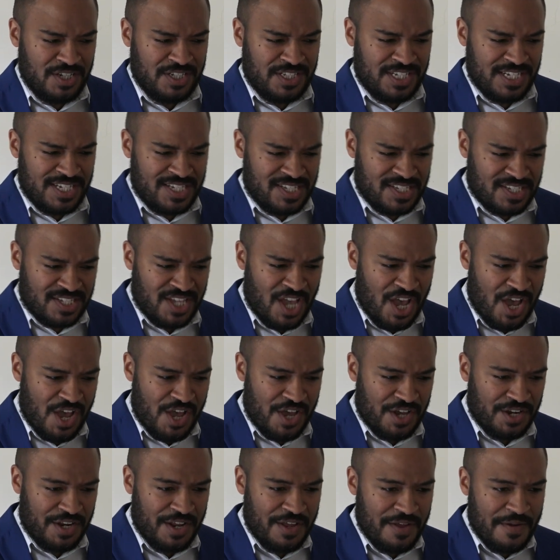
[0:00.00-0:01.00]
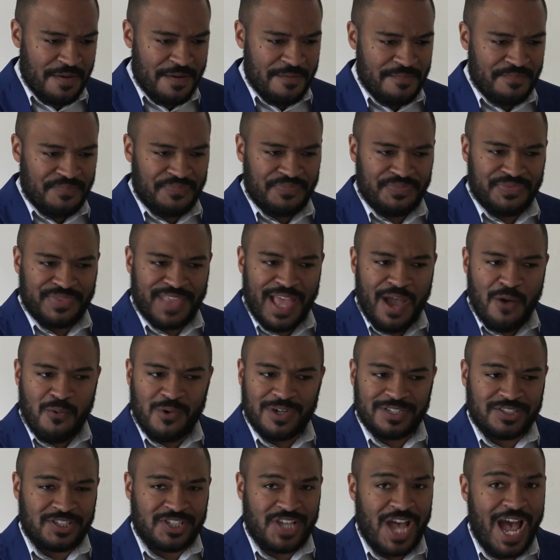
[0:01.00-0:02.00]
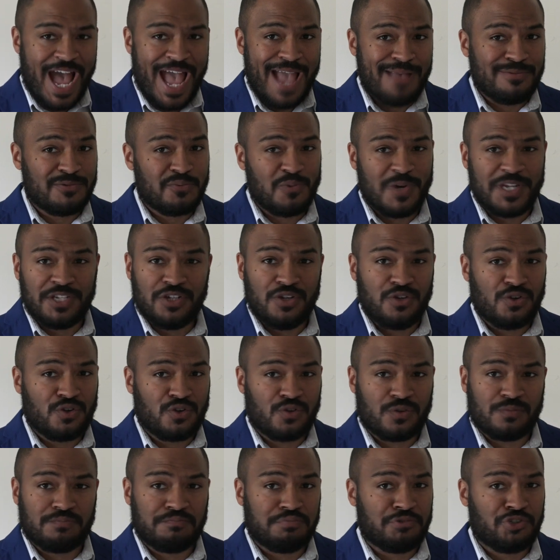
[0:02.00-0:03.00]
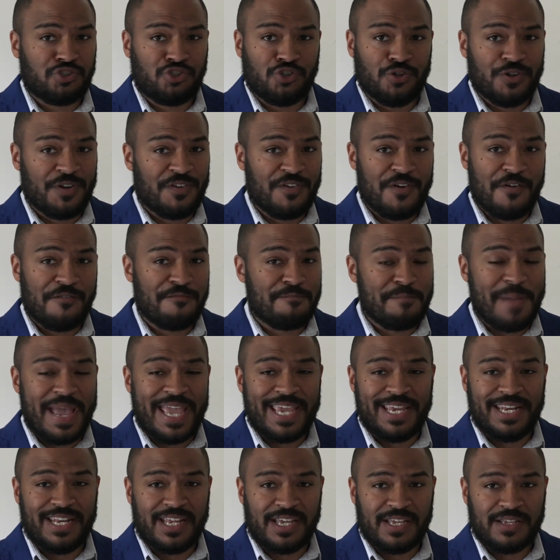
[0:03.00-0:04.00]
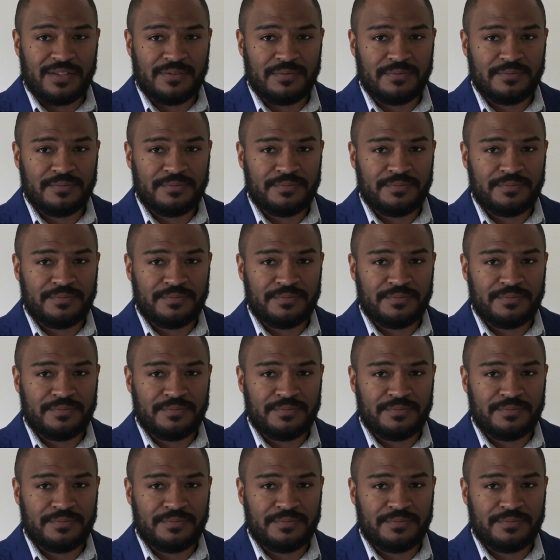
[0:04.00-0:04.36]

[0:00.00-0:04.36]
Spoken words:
discern there were times when you shouldn't have made it.